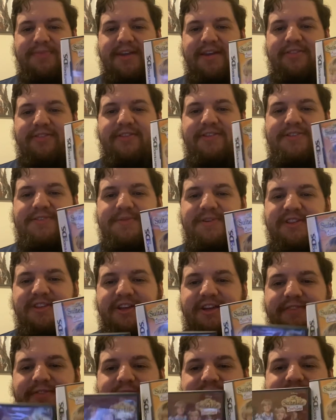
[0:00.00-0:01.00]
The Sweet
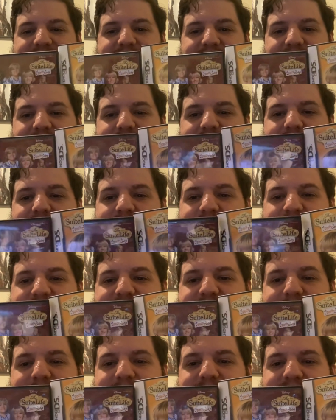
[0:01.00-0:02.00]
Life of Zack and Cody
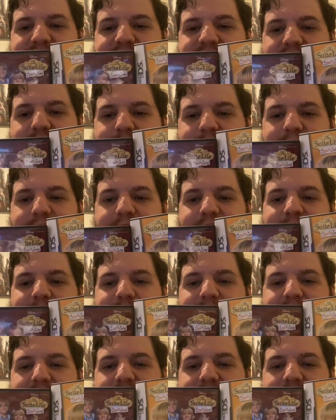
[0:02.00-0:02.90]
Tipped in Trouble.